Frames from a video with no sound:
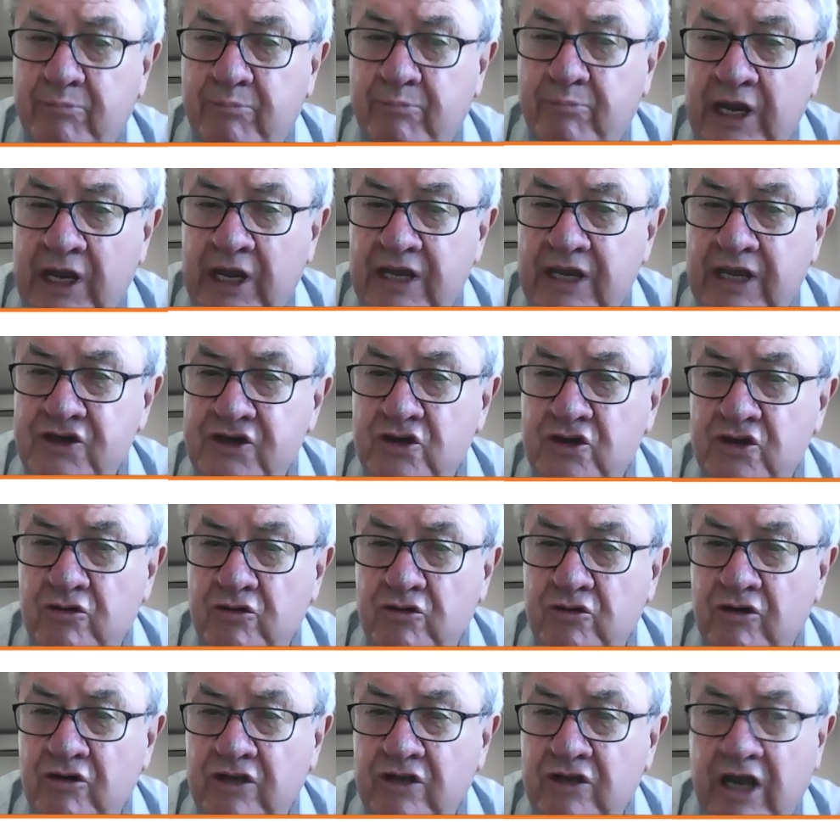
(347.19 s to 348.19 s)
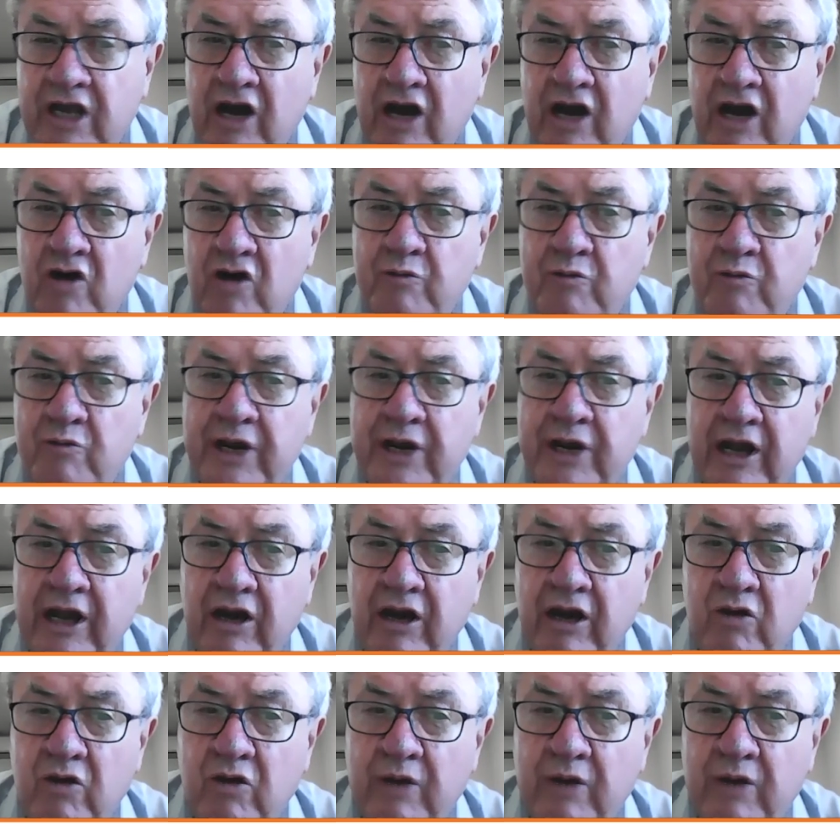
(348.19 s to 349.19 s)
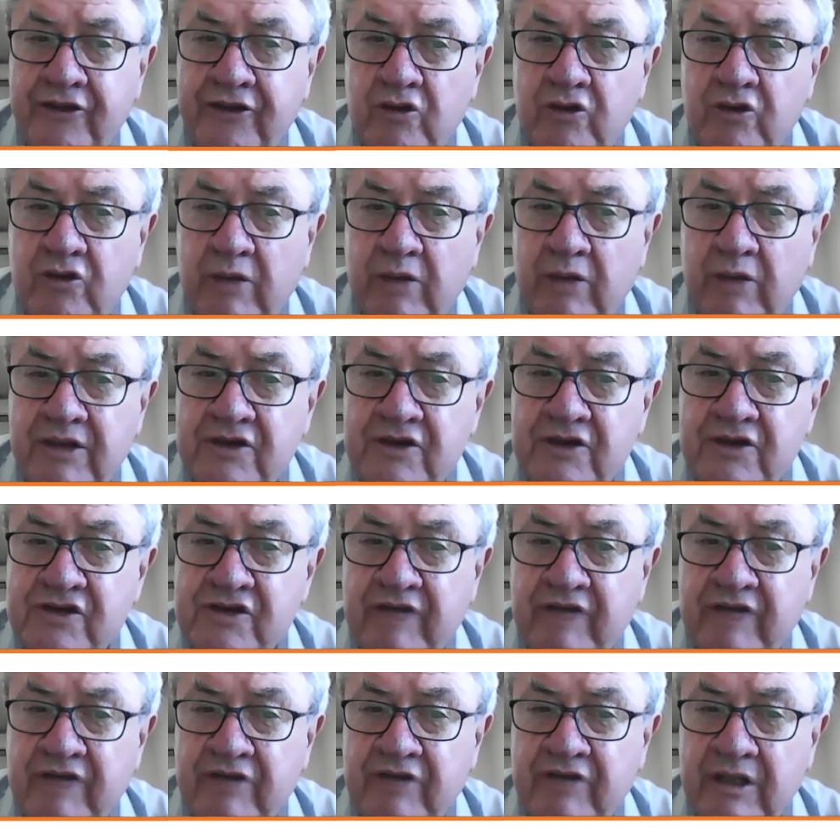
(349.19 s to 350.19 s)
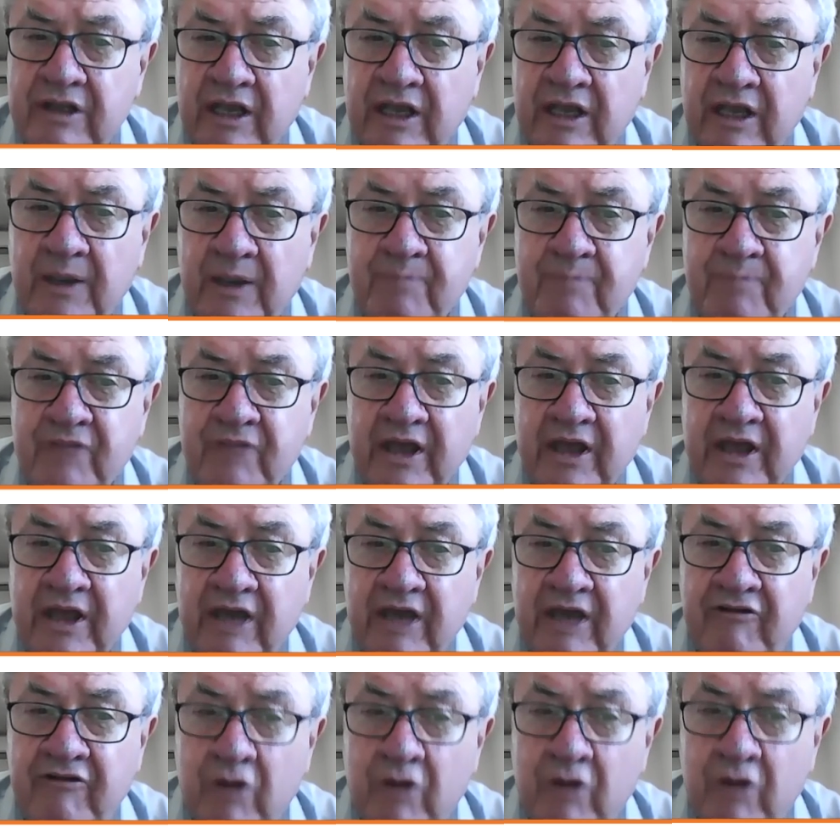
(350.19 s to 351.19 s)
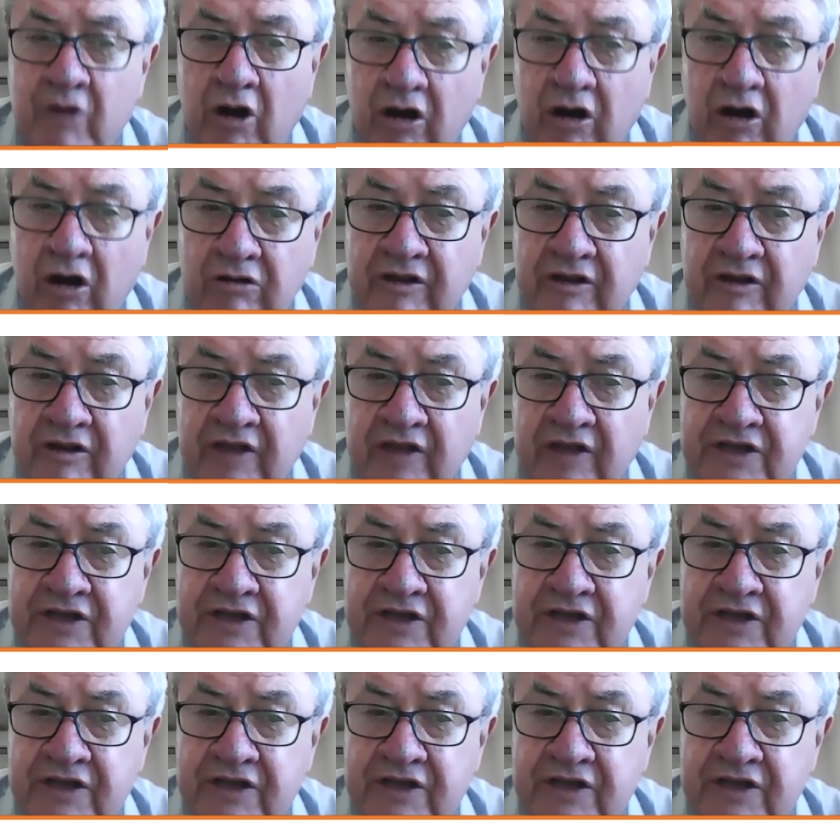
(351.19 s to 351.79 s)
please do not go below 120/70. If you're older than